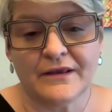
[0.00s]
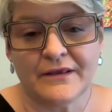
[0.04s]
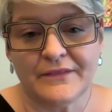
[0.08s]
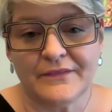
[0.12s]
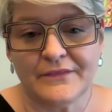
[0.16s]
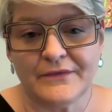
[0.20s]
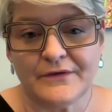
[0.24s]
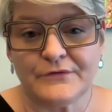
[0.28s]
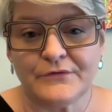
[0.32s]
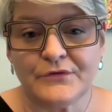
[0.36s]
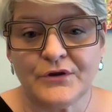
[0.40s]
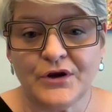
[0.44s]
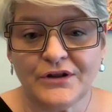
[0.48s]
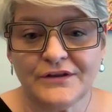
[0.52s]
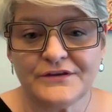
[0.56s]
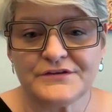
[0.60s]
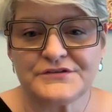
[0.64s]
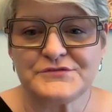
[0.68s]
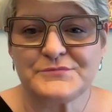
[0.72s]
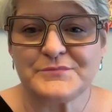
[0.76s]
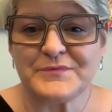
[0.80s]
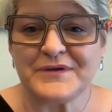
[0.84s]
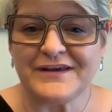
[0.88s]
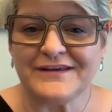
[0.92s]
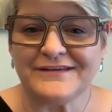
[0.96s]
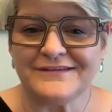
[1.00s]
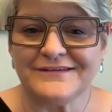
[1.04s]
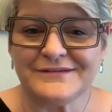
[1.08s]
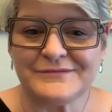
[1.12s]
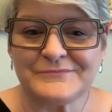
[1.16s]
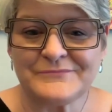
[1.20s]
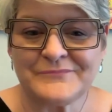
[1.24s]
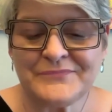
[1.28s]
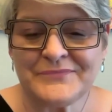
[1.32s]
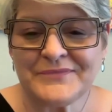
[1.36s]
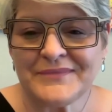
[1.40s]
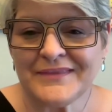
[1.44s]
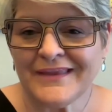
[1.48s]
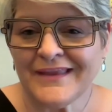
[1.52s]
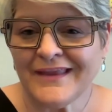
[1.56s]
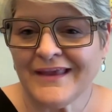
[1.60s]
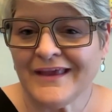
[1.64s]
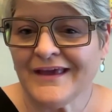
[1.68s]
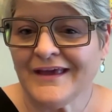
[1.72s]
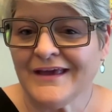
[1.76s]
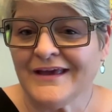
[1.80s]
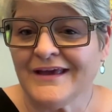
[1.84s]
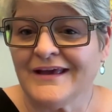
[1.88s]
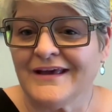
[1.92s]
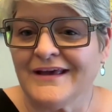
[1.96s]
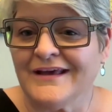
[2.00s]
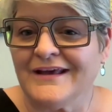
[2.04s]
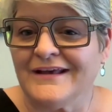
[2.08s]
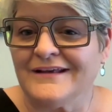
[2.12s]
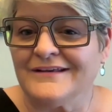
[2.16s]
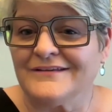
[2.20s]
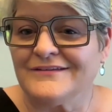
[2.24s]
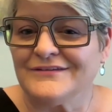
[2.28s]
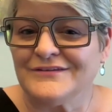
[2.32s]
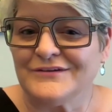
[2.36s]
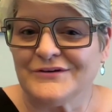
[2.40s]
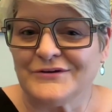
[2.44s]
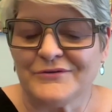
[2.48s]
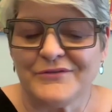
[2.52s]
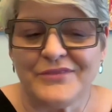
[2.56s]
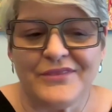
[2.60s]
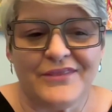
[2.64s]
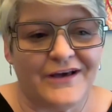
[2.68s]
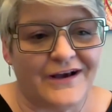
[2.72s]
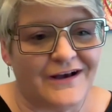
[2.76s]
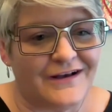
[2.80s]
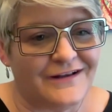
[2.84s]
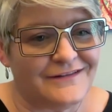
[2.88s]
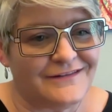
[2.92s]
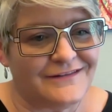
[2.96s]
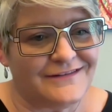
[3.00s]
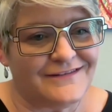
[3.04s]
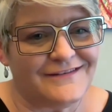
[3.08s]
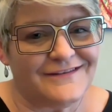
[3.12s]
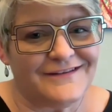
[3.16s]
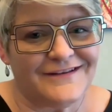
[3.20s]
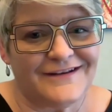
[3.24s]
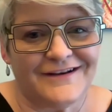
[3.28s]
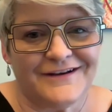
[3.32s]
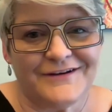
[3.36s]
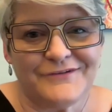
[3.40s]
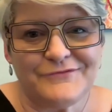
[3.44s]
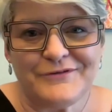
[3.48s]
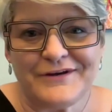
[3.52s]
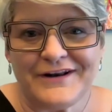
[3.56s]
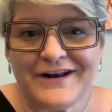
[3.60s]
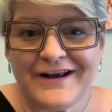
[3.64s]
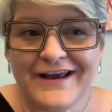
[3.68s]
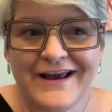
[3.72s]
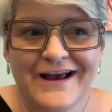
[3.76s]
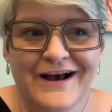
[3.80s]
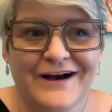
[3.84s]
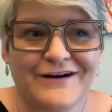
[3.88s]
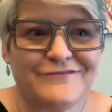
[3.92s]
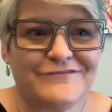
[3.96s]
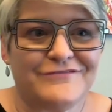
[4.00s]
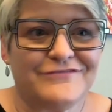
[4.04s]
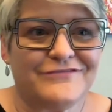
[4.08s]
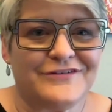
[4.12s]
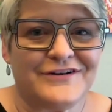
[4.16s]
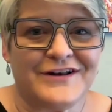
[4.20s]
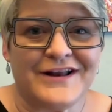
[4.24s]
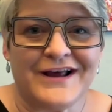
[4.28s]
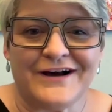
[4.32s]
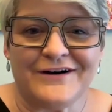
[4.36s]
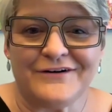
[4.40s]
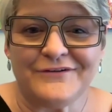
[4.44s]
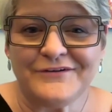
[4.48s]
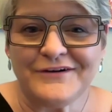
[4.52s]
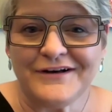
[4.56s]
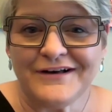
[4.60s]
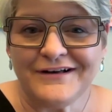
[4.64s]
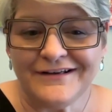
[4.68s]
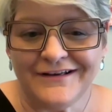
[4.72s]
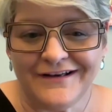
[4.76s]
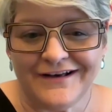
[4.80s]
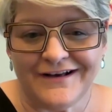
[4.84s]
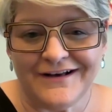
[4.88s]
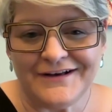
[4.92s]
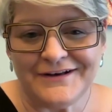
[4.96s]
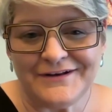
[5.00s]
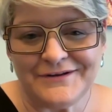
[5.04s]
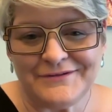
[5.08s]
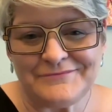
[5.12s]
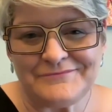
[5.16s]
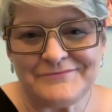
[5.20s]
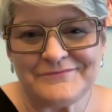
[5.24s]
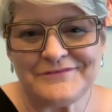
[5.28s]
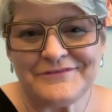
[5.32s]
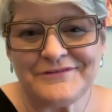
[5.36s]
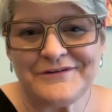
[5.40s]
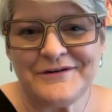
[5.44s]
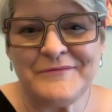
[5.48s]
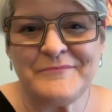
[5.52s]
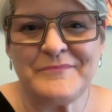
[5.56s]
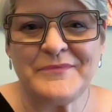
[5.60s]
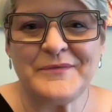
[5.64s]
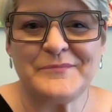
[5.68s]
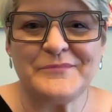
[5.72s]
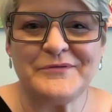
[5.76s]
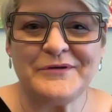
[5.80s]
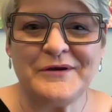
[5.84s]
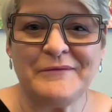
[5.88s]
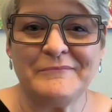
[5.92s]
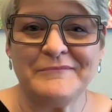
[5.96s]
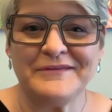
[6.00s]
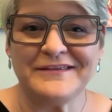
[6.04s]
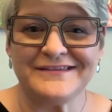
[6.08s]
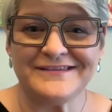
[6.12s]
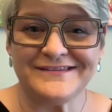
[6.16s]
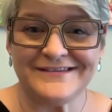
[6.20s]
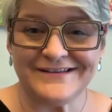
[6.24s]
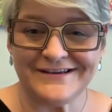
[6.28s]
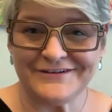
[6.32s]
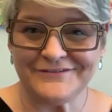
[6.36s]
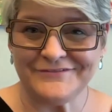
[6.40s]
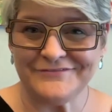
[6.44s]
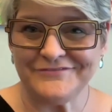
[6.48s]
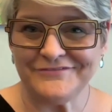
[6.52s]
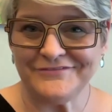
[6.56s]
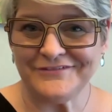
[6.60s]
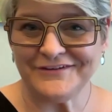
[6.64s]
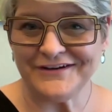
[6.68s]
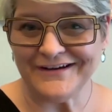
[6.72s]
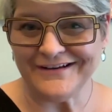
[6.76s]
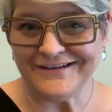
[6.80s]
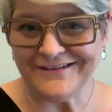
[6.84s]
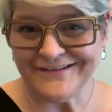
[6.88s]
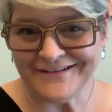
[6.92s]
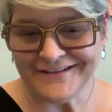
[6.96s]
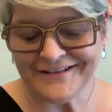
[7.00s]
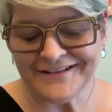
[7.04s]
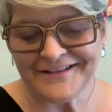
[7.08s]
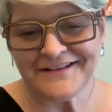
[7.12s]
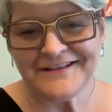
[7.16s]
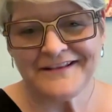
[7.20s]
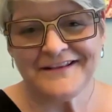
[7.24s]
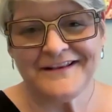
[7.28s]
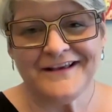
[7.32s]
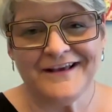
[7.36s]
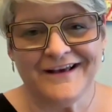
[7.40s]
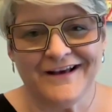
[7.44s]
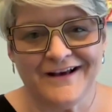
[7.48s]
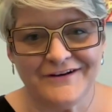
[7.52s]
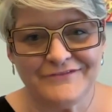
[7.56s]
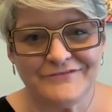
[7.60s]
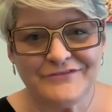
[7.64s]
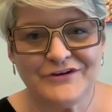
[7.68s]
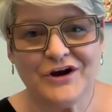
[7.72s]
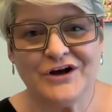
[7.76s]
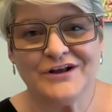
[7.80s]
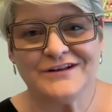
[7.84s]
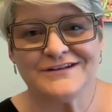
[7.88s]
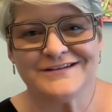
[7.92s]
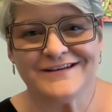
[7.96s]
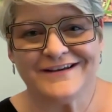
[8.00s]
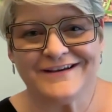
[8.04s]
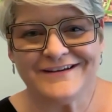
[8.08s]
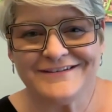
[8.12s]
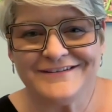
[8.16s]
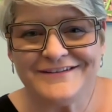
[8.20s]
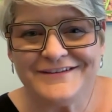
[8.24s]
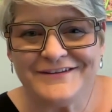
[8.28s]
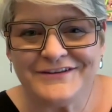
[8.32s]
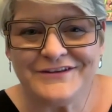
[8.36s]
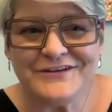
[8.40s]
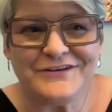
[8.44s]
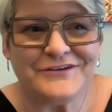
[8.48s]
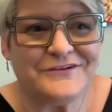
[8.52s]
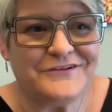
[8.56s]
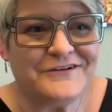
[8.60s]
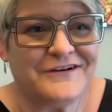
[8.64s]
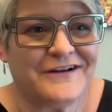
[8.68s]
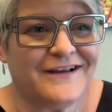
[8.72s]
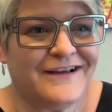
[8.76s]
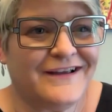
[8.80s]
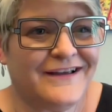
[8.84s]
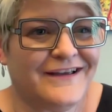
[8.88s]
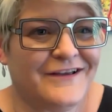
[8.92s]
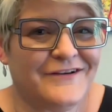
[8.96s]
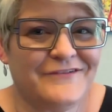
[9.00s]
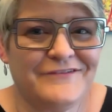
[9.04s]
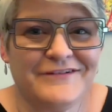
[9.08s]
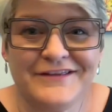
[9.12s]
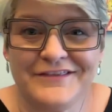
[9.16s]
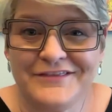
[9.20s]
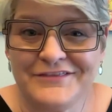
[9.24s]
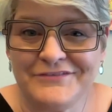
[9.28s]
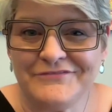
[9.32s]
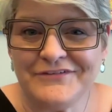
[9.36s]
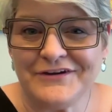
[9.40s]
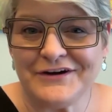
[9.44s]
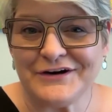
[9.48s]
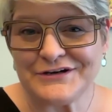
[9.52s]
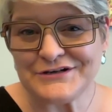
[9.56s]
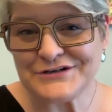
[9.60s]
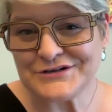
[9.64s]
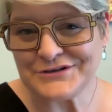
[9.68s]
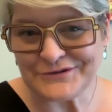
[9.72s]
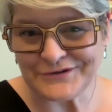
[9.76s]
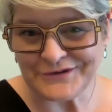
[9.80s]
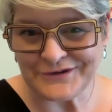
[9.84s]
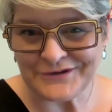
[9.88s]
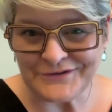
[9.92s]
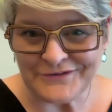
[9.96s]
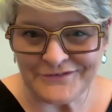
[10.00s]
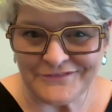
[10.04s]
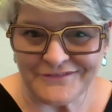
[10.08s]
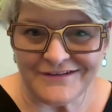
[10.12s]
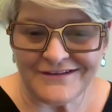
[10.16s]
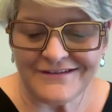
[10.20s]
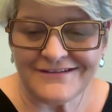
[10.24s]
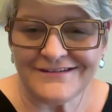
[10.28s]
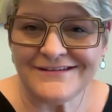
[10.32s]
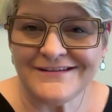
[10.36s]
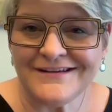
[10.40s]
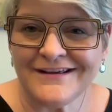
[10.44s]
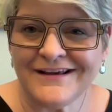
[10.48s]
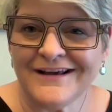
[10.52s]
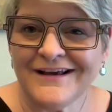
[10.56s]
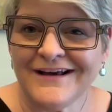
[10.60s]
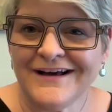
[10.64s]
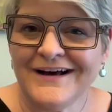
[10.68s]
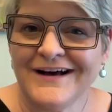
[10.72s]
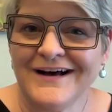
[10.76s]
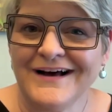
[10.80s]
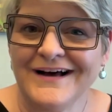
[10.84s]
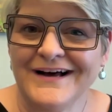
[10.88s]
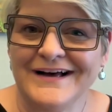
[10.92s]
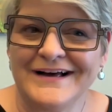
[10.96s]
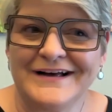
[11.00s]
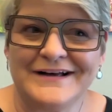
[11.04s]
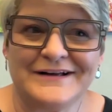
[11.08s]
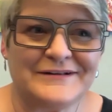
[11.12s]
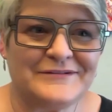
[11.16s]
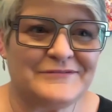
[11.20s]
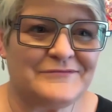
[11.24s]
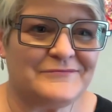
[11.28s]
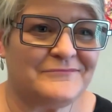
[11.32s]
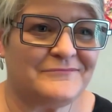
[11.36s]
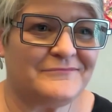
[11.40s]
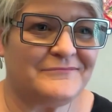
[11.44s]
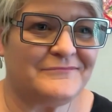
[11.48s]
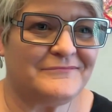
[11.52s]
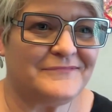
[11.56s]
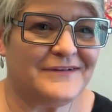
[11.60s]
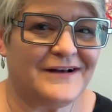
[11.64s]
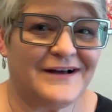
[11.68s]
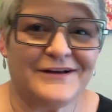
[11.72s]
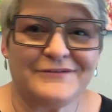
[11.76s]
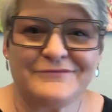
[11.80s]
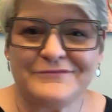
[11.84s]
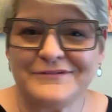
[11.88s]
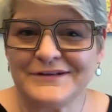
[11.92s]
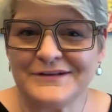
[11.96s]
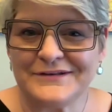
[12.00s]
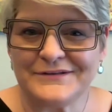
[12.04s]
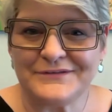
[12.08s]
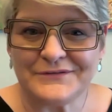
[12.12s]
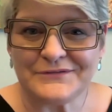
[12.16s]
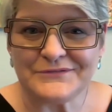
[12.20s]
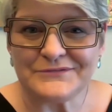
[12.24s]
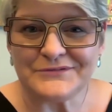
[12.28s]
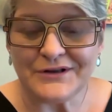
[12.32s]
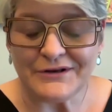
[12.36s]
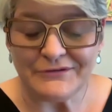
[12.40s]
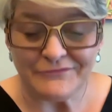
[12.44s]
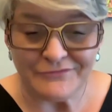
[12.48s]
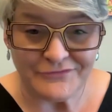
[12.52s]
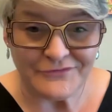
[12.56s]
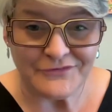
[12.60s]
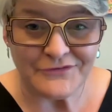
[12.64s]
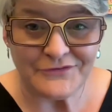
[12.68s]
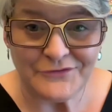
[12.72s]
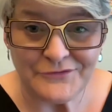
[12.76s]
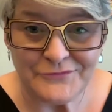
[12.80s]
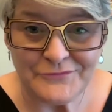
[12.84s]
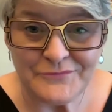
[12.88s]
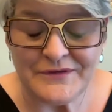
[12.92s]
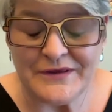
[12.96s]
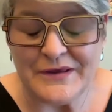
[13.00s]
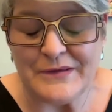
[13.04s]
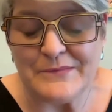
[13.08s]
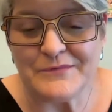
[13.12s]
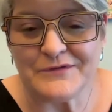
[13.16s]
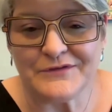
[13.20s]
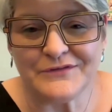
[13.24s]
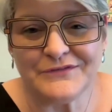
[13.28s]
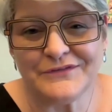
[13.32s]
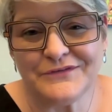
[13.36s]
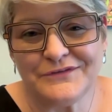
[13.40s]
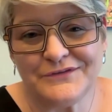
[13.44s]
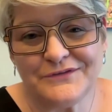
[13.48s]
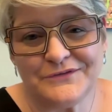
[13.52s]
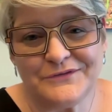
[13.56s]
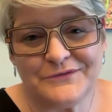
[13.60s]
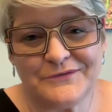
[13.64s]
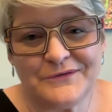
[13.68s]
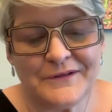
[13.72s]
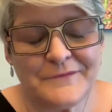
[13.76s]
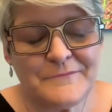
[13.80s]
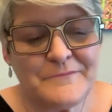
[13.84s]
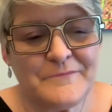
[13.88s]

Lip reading: their knowledge base. So that's what I have for now, from the premise of contacting you with very short notice. I would love to be able to